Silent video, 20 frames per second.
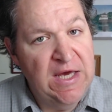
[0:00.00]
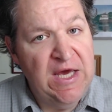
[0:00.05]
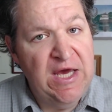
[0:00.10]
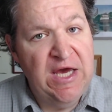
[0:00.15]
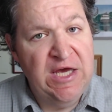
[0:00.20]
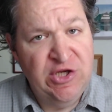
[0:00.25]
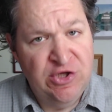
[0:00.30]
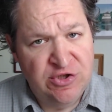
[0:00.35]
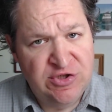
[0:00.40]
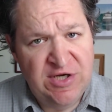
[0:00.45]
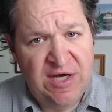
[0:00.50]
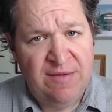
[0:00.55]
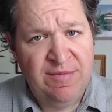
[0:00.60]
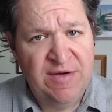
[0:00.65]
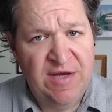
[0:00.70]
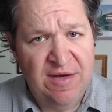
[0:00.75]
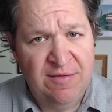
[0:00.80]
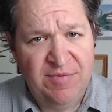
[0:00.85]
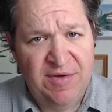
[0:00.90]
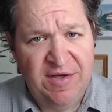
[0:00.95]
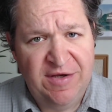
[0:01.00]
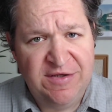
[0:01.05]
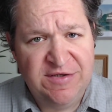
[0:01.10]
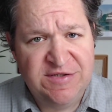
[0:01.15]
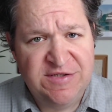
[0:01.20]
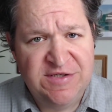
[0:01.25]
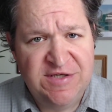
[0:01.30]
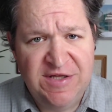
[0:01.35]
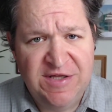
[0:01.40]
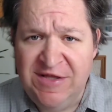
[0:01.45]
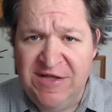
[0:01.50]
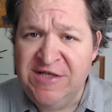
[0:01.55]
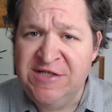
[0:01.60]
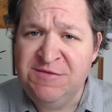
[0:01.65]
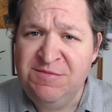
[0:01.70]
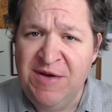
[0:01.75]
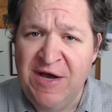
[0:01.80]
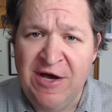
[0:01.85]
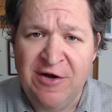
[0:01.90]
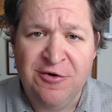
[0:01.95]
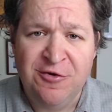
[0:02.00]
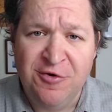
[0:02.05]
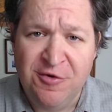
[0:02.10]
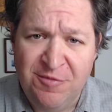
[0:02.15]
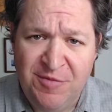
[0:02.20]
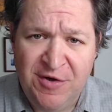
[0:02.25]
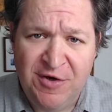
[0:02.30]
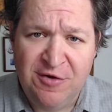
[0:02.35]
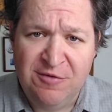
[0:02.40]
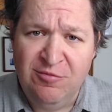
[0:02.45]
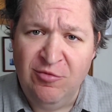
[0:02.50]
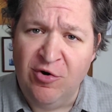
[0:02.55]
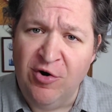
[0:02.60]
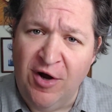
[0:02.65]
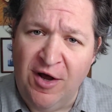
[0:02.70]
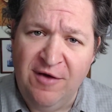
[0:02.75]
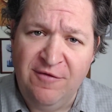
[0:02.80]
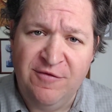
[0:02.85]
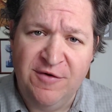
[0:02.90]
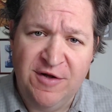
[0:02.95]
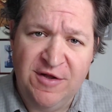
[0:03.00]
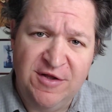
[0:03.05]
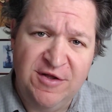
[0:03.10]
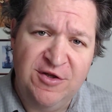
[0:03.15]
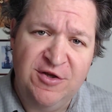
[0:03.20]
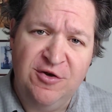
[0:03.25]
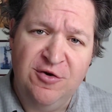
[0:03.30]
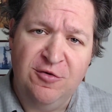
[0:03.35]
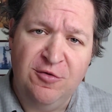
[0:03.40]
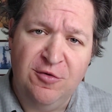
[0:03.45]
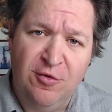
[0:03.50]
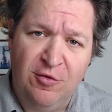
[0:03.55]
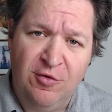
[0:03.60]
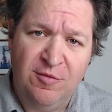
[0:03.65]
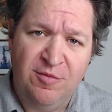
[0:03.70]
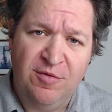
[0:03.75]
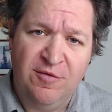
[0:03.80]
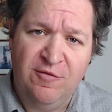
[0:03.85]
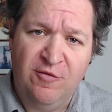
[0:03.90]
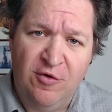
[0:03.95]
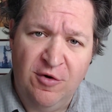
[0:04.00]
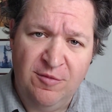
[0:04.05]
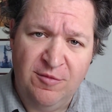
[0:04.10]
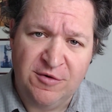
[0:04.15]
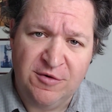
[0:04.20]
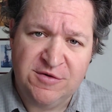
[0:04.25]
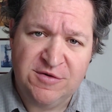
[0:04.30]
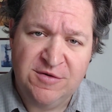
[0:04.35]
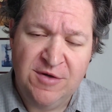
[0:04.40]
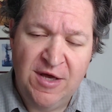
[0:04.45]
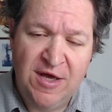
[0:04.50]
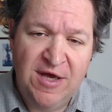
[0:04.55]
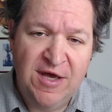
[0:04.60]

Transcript: in your top campaigns, this pattern appeared more often than your lower performers.